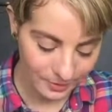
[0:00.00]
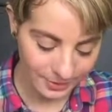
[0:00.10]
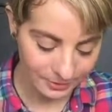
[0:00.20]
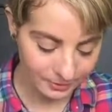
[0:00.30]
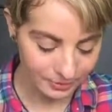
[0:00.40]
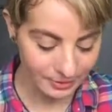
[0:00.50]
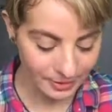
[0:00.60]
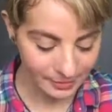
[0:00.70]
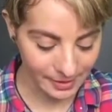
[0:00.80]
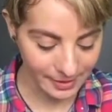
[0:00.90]
because I knew there was
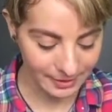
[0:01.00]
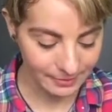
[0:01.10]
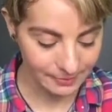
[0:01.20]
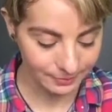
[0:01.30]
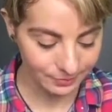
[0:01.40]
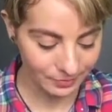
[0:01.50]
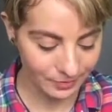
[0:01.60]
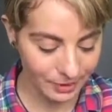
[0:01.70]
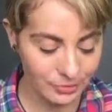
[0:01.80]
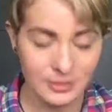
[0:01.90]
a lot of math.
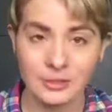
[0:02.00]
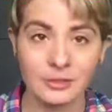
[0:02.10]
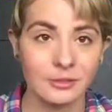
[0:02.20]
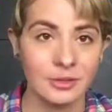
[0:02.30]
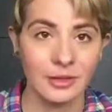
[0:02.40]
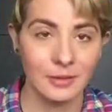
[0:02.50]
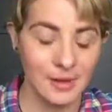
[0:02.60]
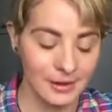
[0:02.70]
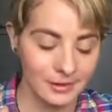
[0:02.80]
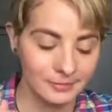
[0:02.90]
And there's still a lot
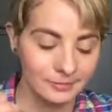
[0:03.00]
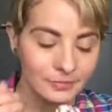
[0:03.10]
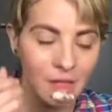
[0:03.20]
of math.